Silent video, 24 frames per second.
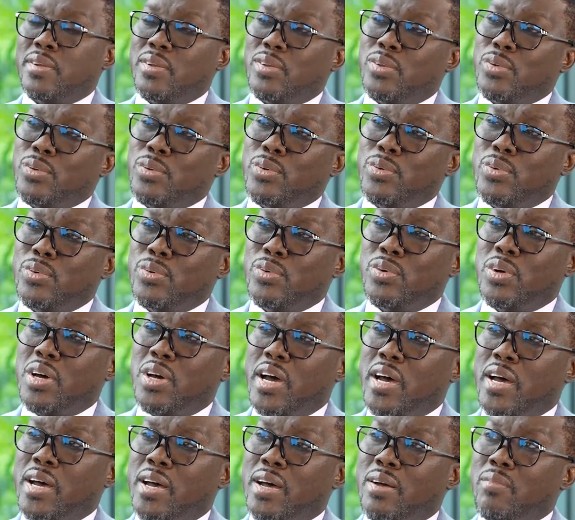to
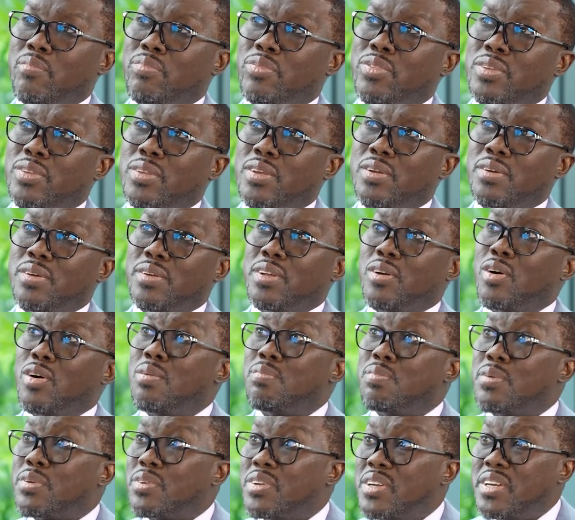the
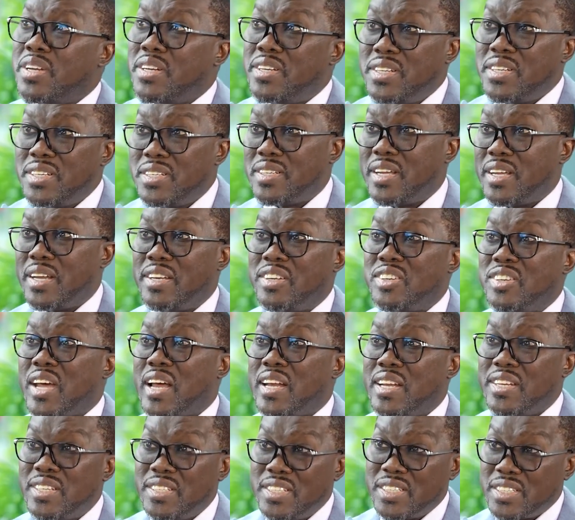opportunities and
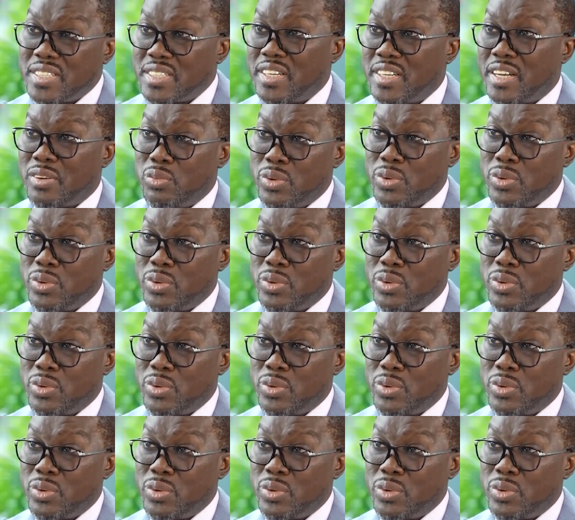challenges that